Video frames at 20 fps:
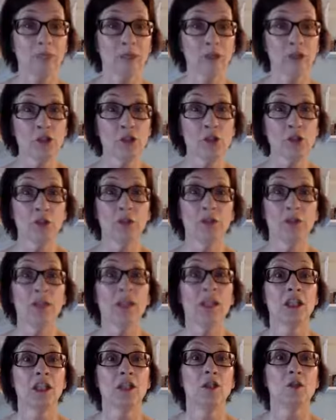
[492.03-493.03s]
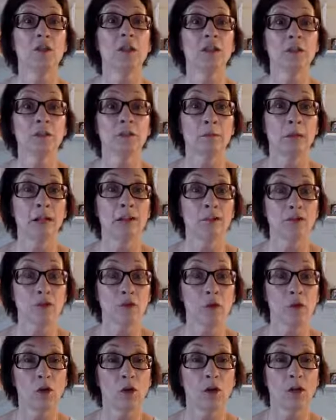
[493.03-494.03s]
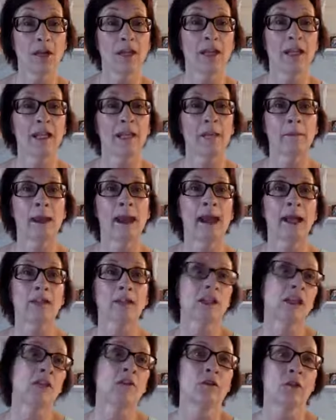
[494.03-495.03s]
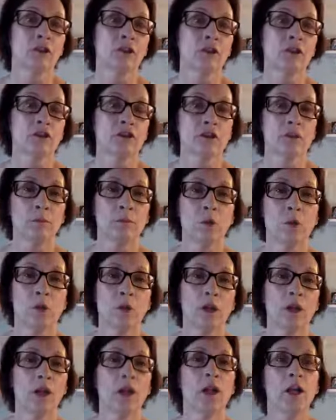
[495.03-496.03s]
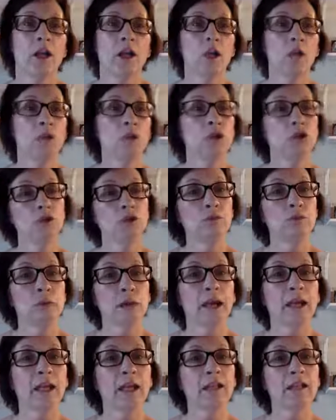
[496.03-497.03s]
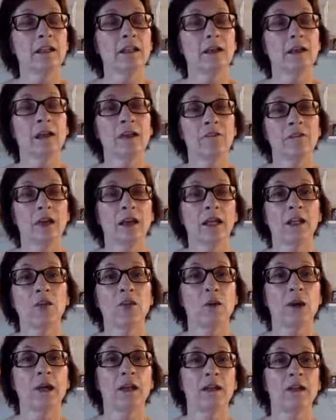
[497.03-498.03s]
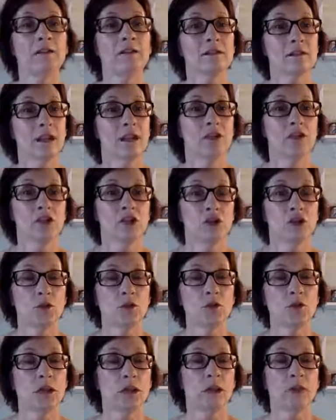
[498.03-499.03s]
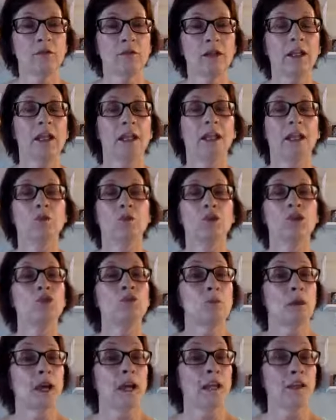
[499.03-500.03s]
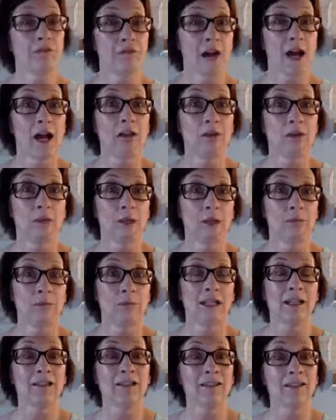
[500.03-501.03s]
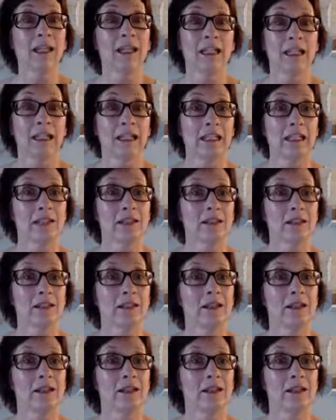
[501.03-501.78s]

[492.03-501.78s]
to invite you into my store, and I'm asking for your support. Would you mind if I go ahead and send you a link? Would you mind following me and liking it?